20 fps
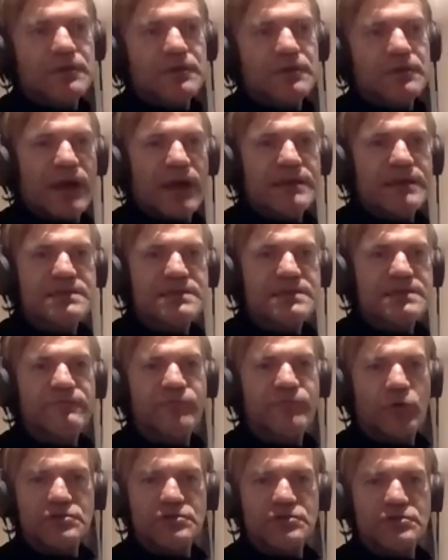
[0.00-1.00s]
twice in
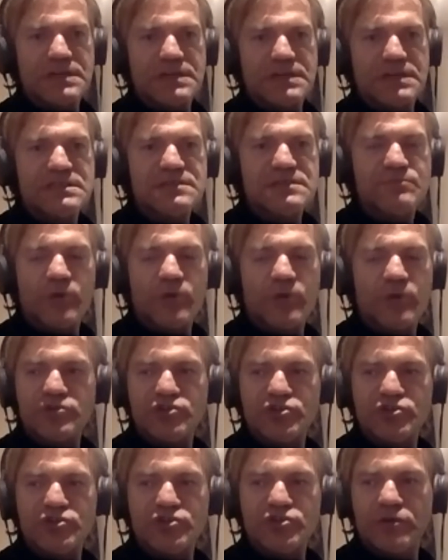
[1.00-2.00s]
four seasons, but we
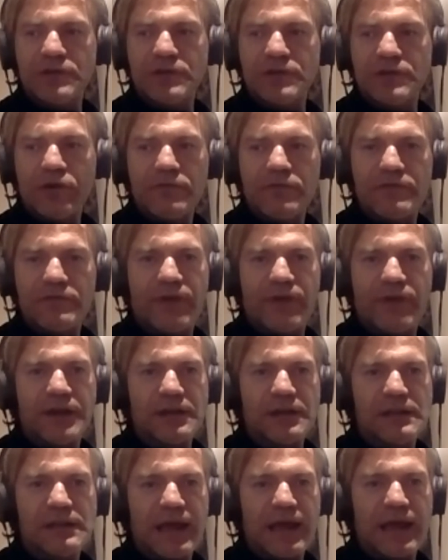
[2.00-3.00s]
just couldn't get over the
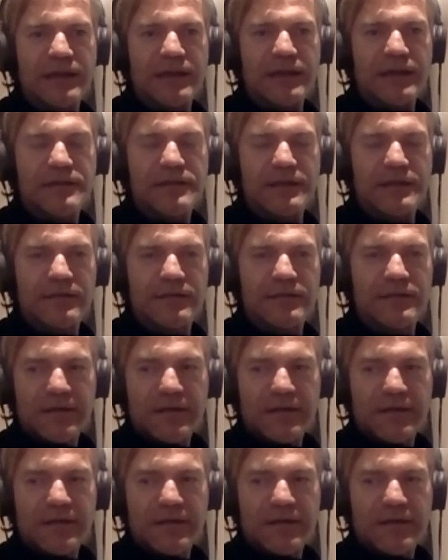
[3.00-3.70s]
final line. And then,